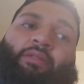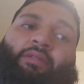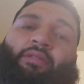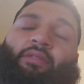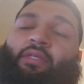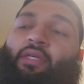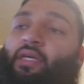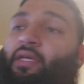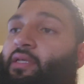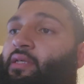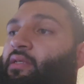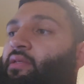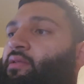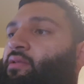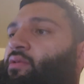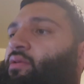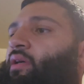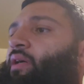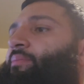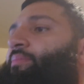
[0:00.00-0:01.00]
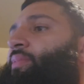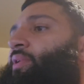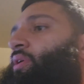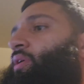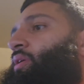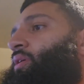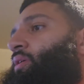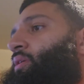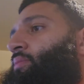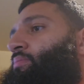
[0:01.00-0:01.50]
yeah, so I'm
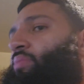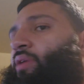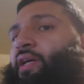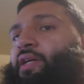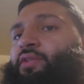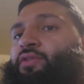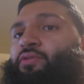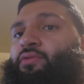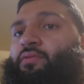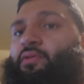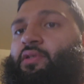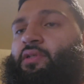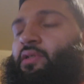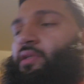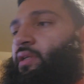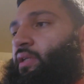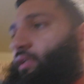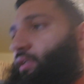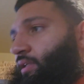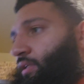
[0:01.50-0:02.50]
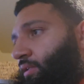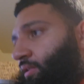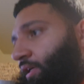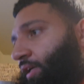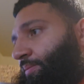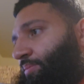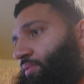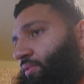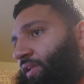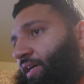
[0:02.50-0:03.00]
gonna probably do a
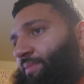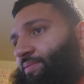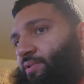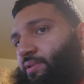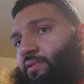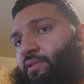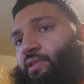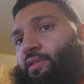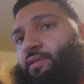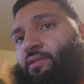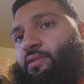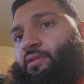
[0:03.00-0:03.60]
hyperlapse on this,